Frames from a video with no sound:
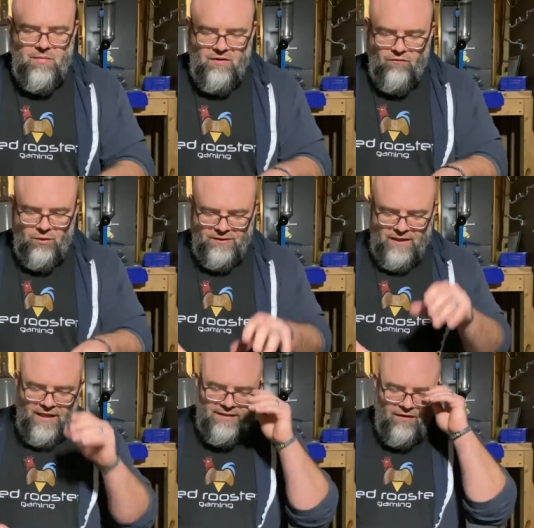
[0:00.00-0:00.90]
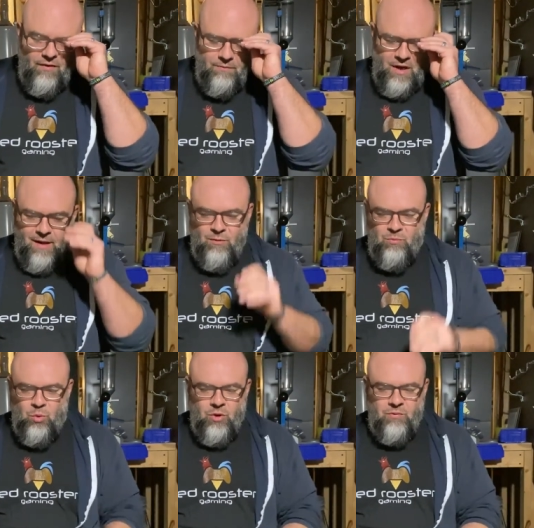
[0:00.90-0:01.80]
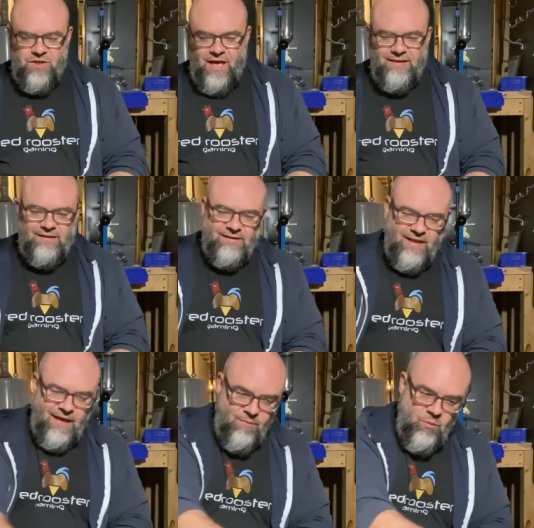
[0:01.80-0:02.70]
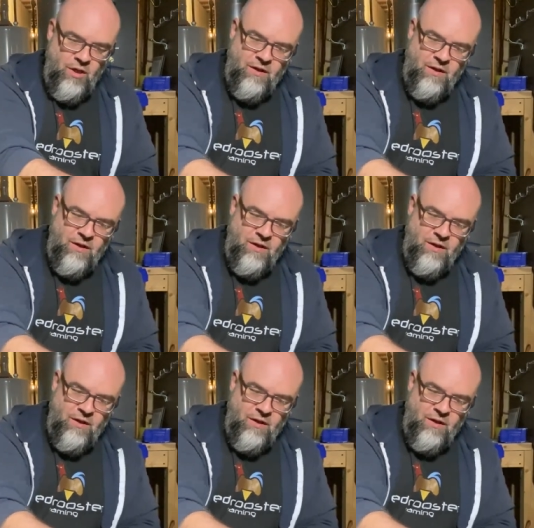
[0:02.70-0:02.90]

my full-size F M Gammon board, which has the same